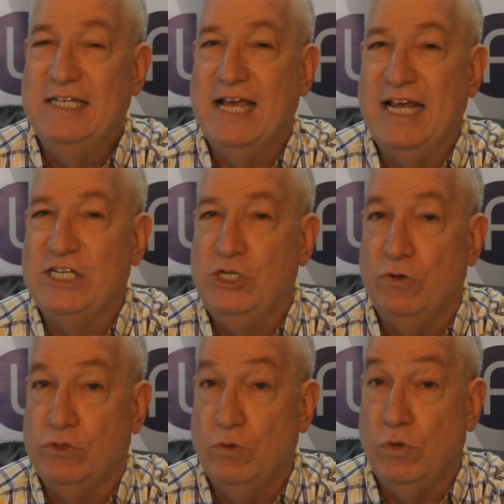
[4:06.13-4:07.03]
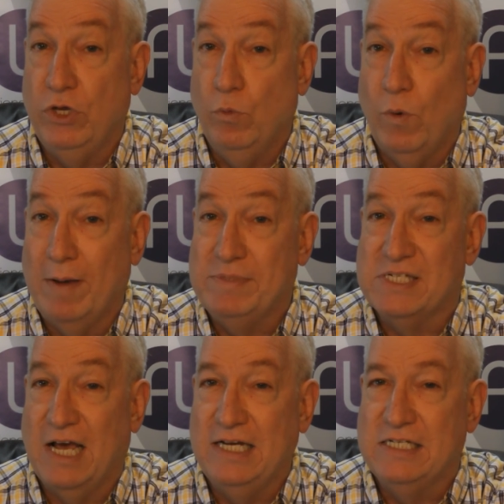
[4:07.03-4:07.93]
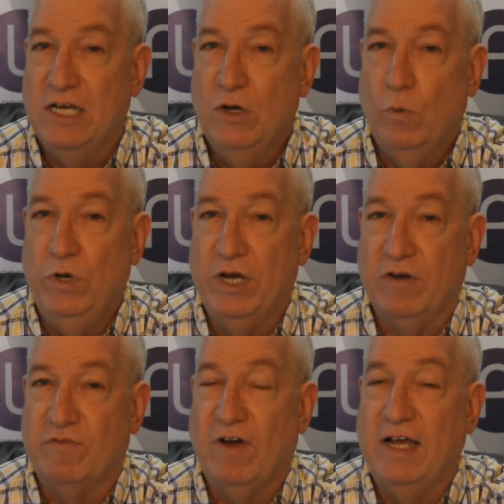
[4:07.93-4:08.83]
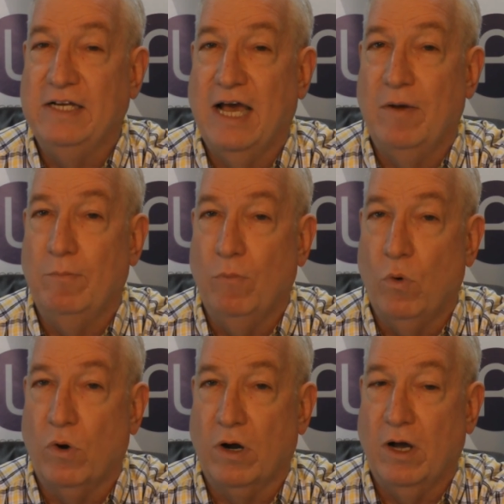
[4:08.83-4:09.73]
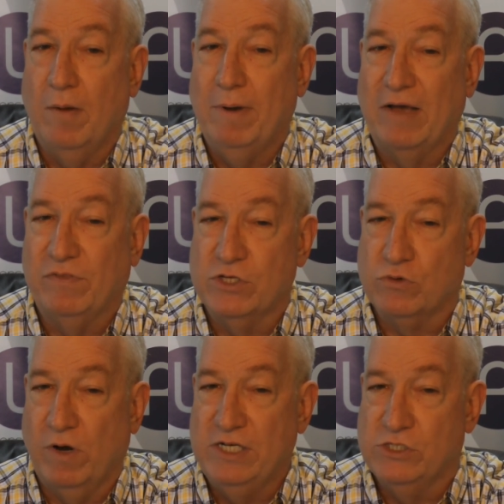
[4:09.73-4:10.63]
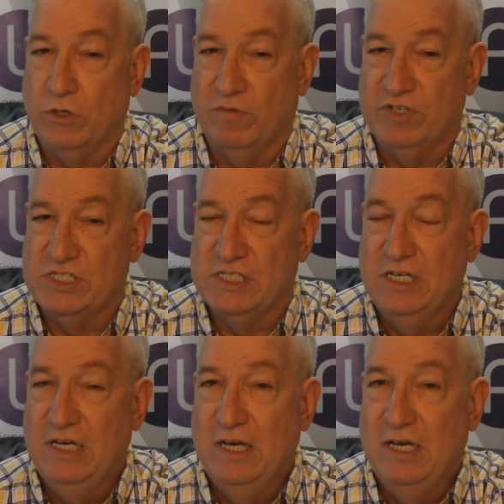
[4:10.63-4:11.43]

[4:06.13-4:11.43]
takes you to the website where you can find out more about this great service.